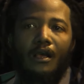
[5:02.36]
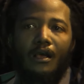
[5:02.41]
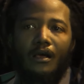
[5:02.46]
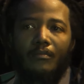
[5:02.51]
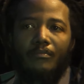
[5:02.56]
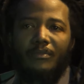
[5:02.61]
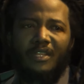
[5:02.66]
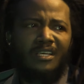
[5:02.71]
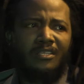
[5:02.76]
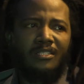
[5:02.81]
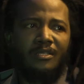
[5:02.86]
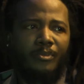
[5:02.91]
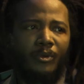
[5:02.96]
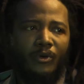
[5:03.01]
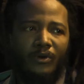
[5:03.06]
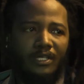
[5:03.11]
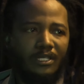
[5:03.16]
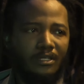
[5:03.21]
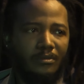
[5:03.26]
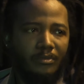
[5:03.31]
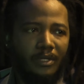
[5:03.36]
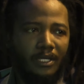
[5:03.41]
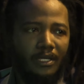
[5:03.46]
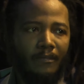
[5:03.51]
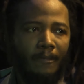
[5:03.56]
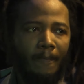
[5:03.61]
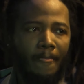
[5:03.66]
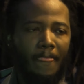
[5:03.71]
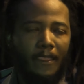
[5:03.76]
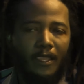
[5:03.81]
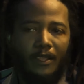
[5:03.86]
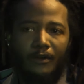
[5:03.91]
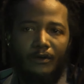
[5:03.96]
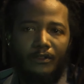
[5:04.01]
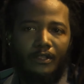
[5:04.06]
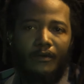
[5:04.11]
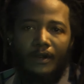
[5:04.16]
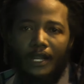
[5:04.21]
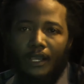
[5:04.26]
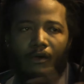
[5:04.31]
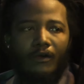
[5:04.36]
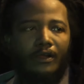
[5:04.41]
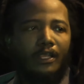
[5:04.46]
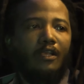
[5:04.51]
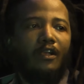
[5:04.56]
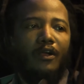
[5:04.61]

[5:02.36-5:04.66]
they supported me. You know, they were like, okay,